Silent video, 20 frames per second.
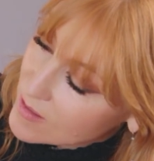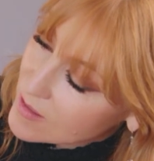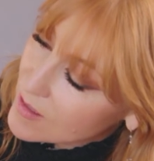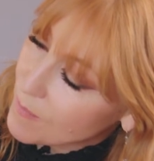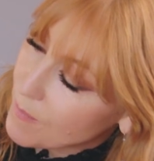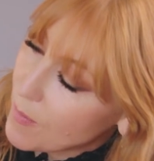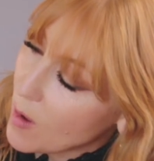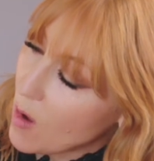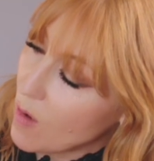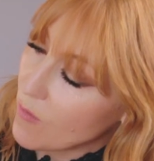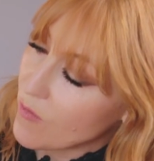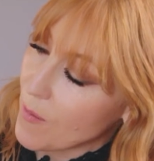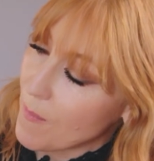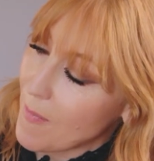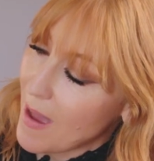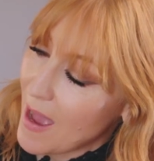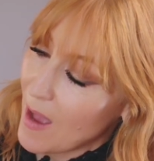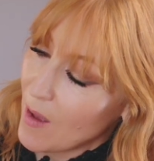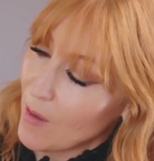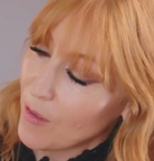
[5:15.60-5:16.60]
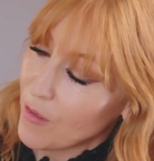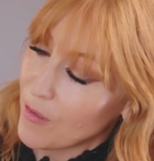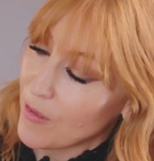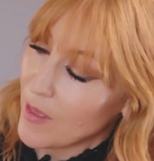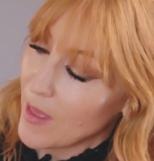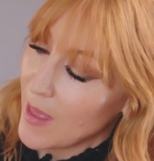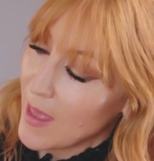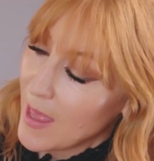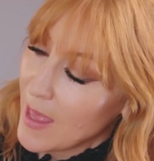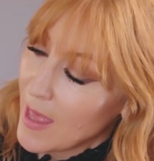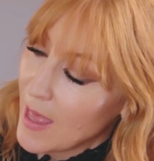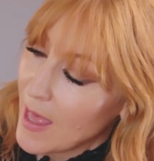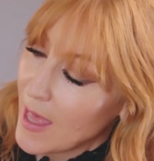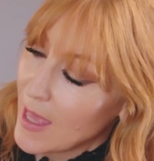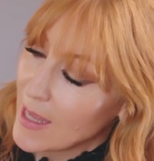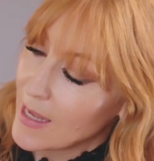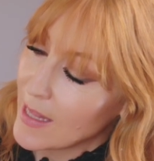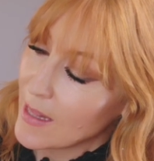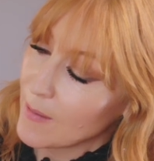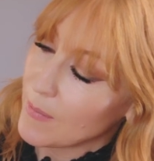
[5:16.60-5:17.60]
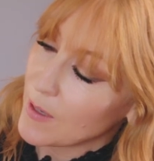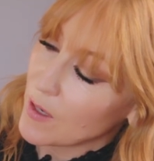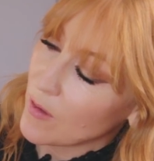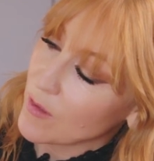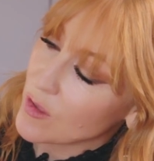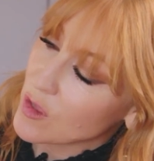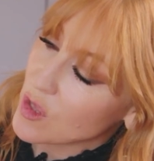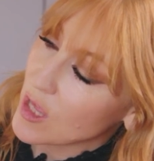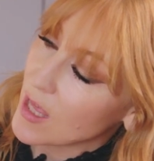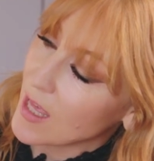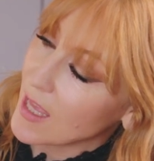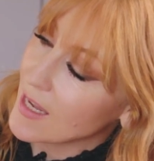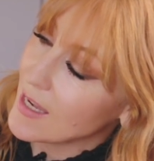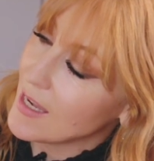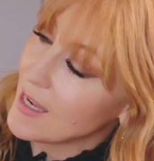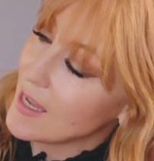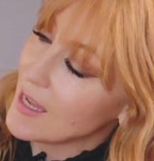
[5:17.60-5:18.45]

the bow of the mouth, a little bit on the chin,